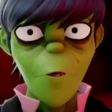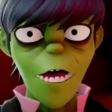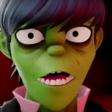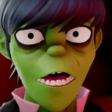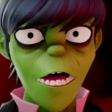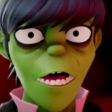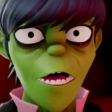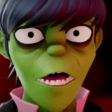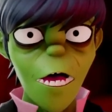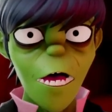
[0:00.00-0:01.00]
What?
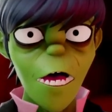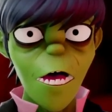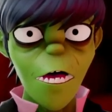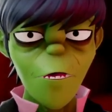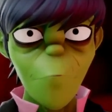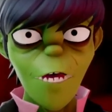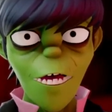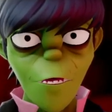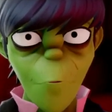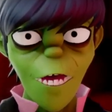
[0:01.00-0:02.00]

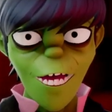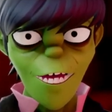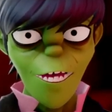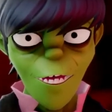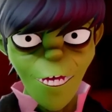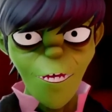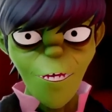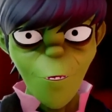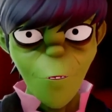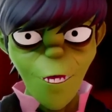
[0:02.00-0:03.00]
What? What are you?
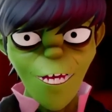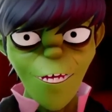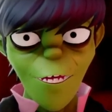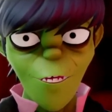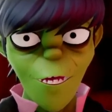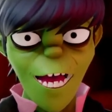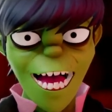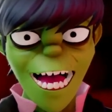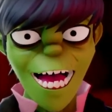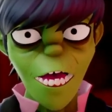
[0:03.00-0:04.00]
What are you
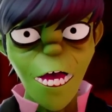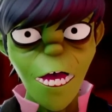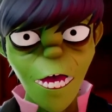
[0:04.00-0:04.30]
doing here?